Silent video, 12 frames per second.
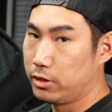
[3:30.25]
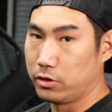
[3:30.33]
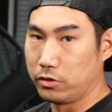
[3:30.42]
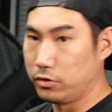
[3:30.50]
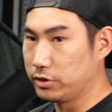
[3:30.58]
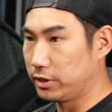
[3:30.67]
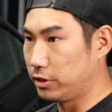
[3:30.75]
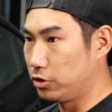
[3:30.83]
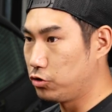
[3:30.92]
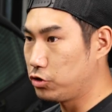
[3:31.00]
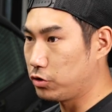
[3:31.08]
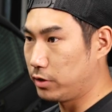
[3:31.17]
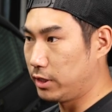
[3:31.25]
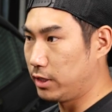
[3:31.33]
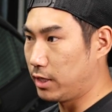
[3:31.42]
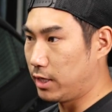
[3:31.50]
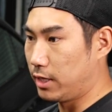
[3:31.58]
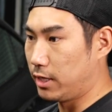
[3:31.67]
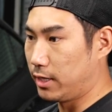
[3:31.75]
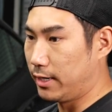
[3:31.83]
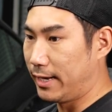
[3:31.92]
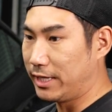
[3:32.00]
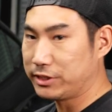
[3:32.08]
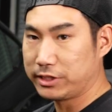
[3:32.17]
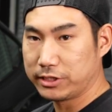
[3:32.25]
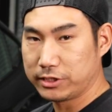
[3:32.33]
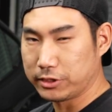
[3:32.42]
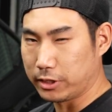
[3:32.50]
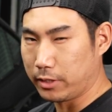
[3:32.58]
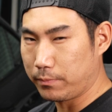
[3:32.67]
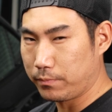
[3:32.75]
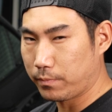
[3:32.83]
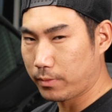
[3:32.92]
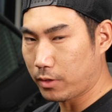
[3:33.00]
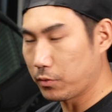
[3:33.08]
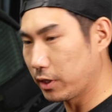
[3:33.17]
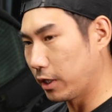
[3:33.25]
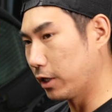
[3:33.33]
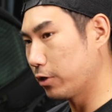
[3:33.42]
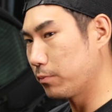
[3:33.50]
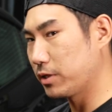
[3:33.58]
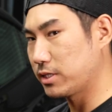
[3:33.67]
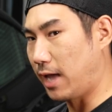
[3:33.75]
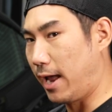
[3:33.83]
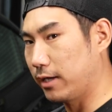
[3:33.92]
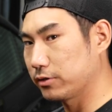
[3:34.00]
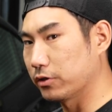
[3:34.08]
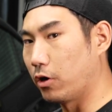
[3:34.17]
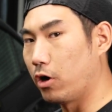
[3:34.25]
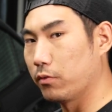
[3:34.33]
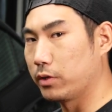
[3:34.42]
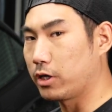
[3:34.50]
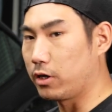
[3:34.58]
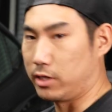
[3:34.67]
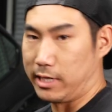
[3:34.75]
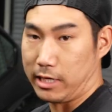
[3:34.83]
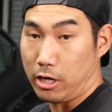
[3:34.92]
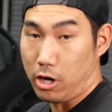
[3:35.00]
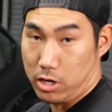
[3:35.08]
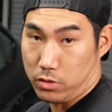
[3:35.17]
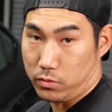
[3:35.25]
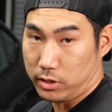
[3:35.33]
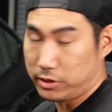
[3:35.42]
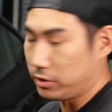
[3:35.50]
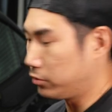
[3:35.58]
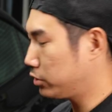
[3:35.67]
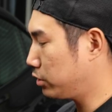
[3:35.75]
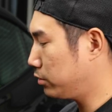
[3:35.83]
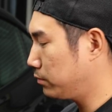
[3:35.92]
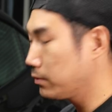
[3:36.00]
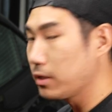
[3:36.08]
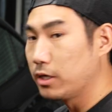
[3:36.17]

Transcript: you're using usually a lesser slip with a little bit tack, so we call it like an all-in-one solution.